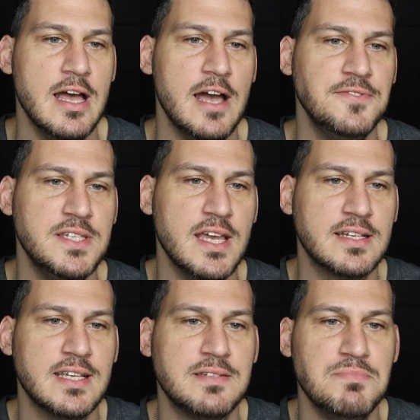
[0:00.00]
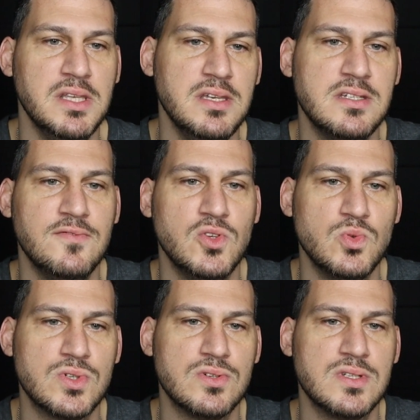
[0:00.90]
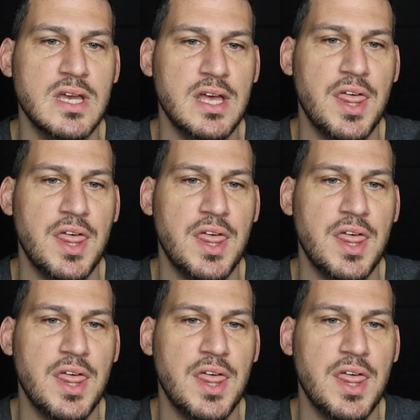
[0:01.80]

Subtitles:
FTX has millions of users.